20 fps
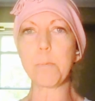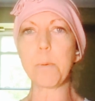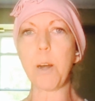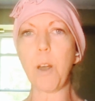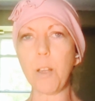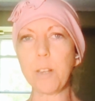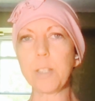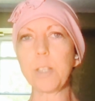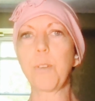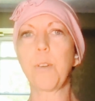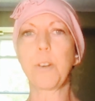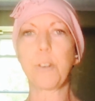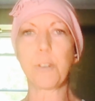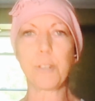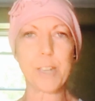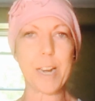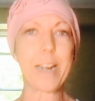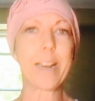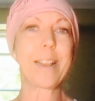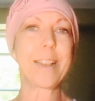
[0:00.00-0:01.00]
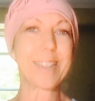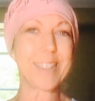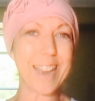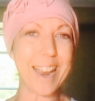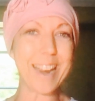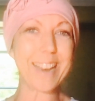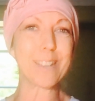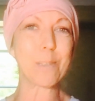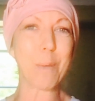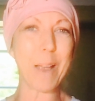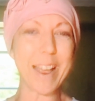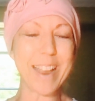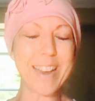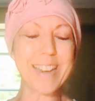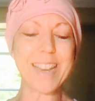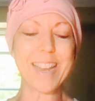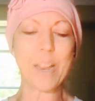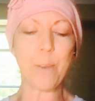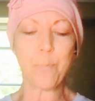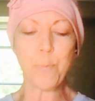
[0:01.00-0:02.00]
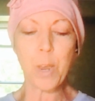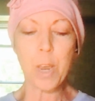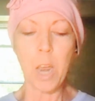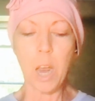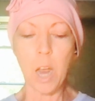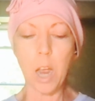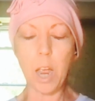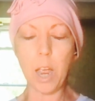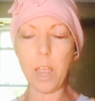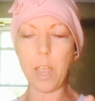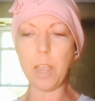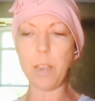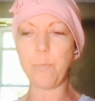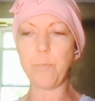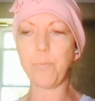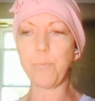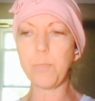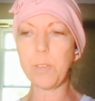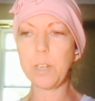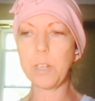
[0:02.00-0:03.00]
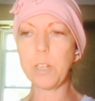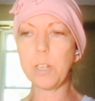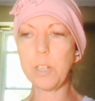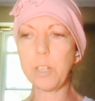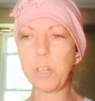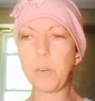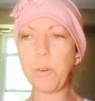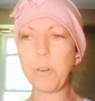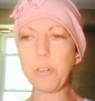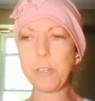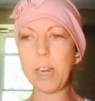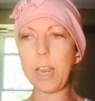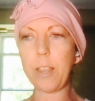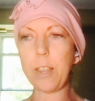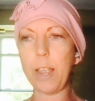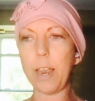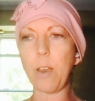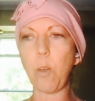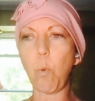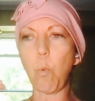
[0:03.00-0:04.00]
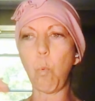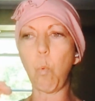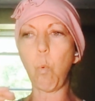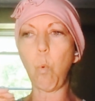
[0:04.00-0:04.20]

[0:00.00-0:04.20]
but also understanding the science behind it, uh, to understand like